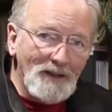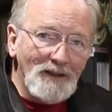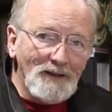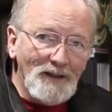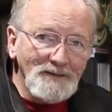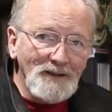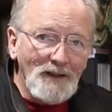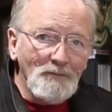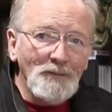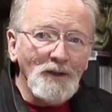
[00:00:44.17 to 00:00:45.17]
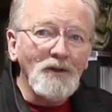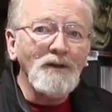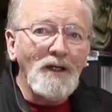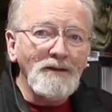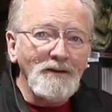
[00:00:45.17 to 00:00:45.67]
and I decided it would be a good
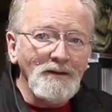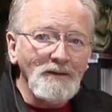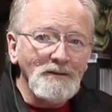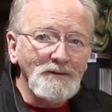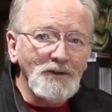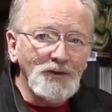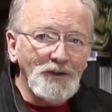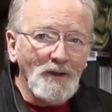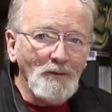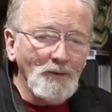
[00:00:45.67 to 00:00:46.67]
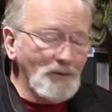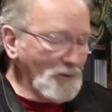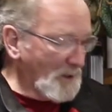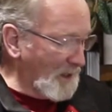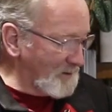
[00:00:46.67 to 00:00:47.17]
idea to share it with
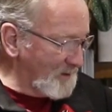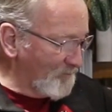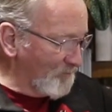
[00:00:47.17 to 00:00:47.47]
you guys.